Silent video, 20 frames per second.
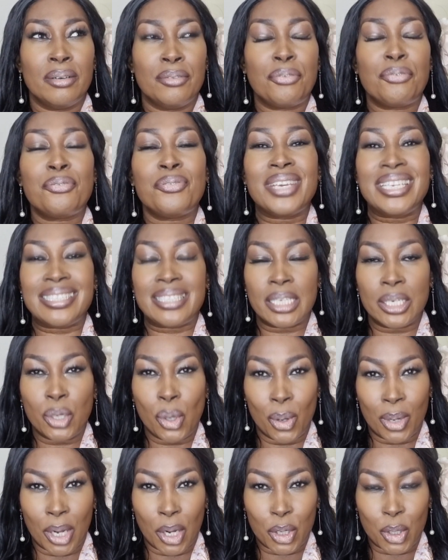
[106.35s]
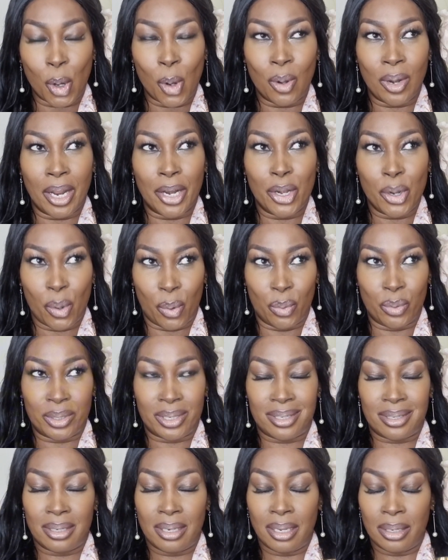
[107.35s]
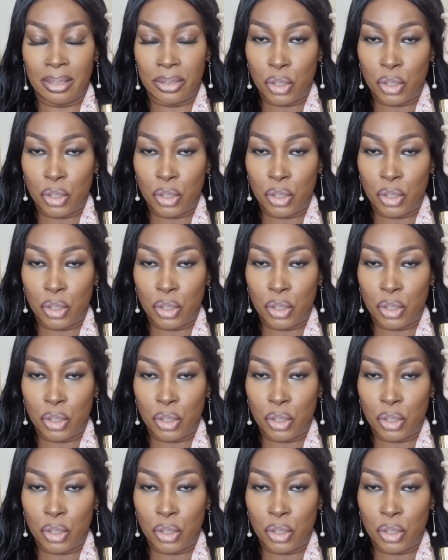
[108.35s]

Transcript: fizzy Coca-Cola note,